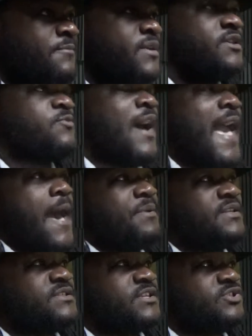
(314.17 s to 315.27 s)
Because what
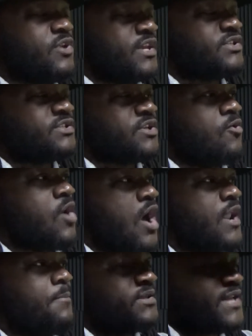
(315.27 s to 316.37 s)
happens is you get so caught up on